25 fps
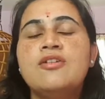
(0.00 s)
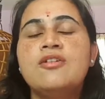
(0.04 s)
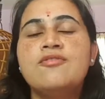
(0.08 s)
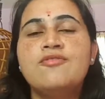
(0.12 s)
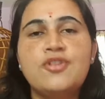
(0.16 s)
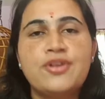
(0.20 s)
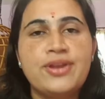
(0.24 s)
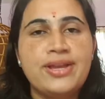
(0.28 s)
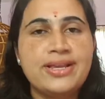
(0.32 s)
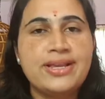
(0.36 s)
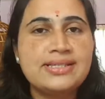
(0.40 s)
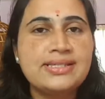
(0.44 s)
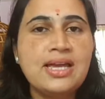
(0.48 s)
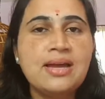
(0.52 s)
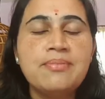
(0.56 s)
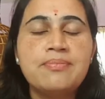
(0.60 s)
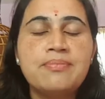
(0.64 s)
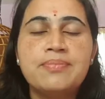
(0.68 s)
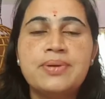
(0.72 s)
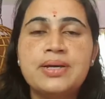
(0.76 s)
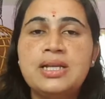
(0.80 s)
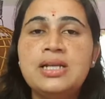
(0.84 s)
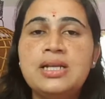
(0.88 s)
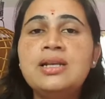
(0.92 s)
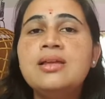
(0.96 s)
For
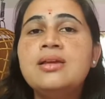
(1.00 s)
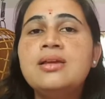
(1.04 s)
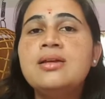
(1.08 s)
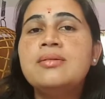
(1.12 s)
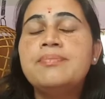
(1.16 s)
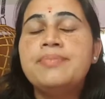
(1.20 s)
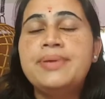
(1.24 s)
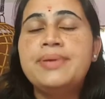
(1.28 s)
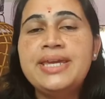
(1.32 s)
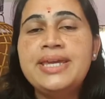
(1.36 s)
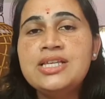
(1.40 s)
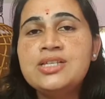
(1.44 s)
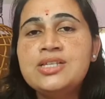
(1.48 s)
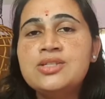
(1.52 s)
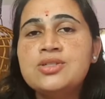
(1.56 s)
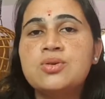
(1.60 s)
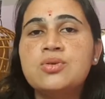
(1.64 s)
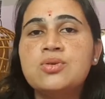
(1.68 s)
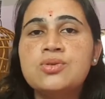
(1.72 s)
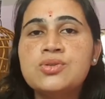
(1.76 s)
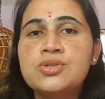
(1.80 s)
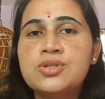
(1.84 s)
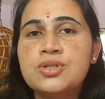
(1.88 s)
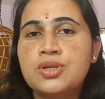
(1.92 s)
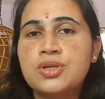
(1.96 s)
example, P
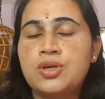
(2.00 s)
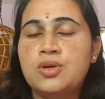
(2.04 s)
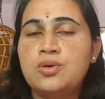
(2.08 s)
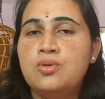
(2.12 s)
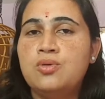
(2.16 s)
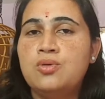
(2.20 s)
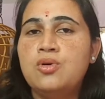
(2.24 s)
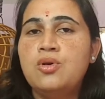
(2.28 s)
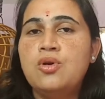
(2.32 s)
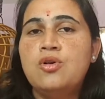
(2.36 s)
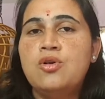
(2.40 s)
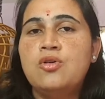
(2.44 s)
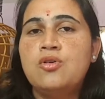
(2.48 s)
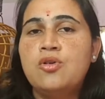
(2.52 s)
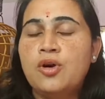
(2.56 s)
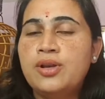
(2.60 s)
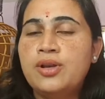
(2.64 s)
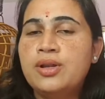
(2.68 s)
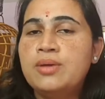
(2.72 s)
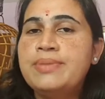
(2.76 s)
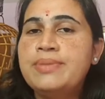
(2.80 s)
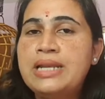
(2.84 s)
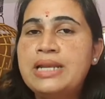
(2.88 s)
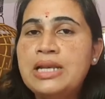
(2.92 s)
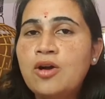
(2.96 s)
sues Q on
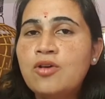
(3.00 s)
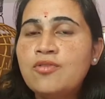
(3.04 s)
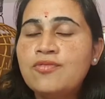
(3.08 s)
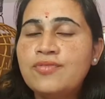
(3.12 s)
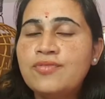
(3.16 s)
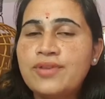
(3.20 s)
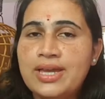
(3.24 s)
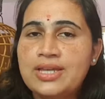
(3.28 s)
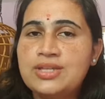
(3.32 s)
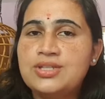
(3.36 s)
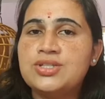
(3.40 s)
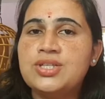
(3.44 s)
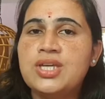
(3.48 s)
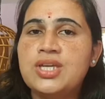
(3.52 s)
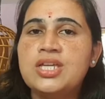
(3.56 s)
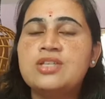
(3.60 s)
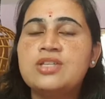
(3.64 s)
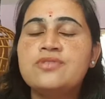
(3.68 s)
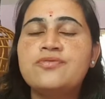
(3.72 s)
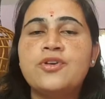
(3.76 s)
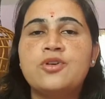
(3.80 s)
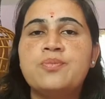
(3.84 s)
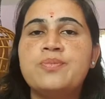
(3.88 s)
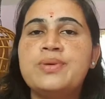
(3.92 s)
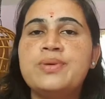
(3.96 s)
a bill of exchange
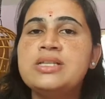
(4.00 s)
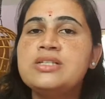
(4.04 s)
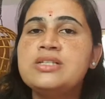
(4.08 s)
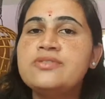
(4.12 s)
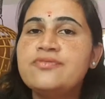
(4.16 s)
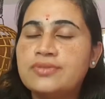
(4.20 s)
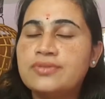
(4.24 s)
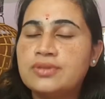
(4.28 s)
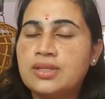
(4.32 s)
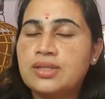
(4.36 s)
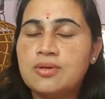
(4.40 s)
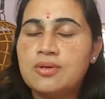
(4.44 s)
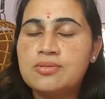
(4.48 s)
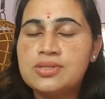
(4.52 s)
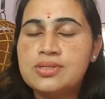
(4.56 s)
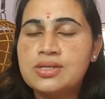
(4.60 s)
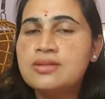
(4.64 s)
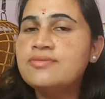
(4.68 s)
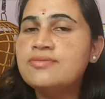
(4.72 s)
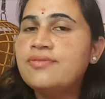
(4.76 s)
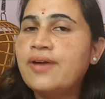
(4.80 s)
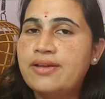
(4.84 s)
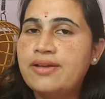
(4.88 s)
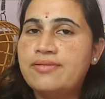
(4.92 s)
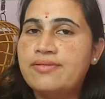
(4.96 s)
for rupees
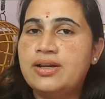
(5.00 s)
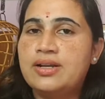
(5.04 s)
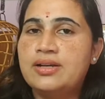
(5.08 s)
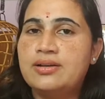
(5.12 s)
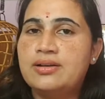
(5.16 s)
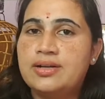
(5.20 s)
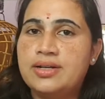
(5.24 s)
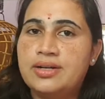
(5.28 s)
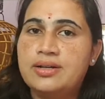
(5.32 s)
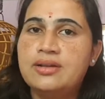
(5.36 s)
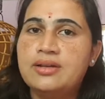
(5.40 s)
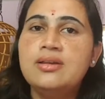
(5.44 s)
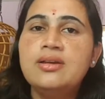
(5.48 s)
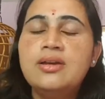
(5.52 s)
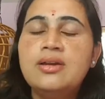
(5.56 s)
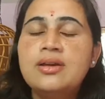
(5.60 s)
1,500.